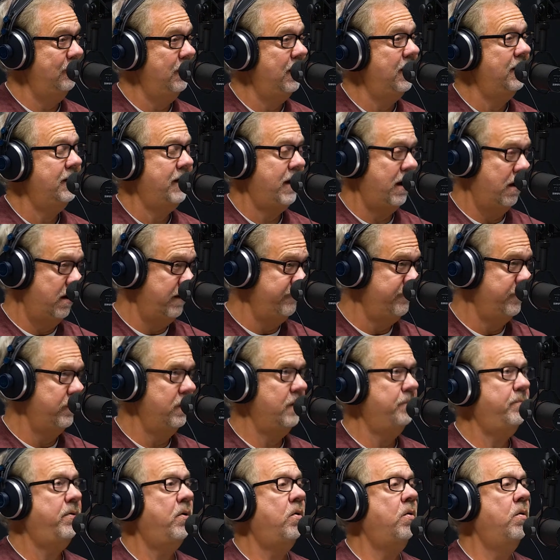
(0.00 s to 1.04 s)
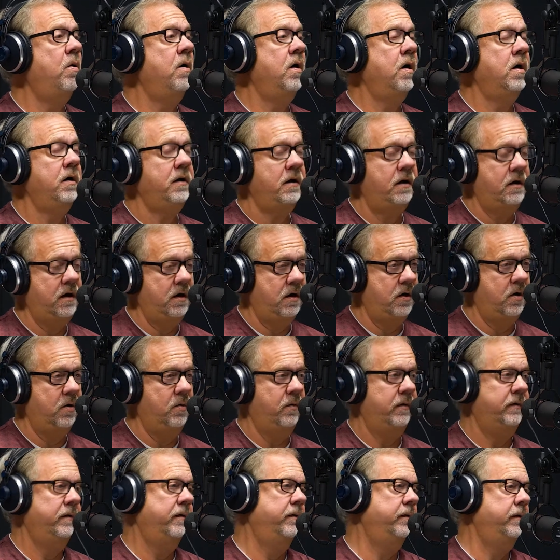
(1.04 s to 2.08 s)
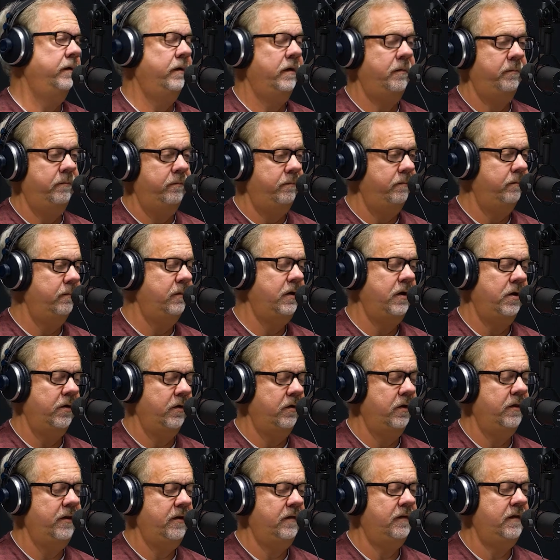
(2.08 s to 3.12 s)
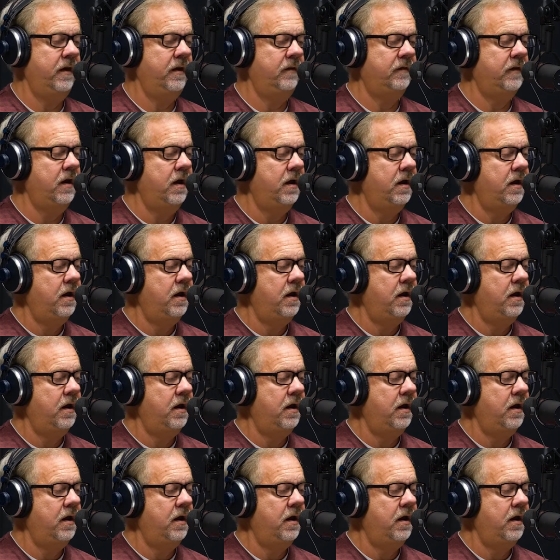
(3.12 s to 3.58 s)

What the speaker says: caring for the poor, and these things.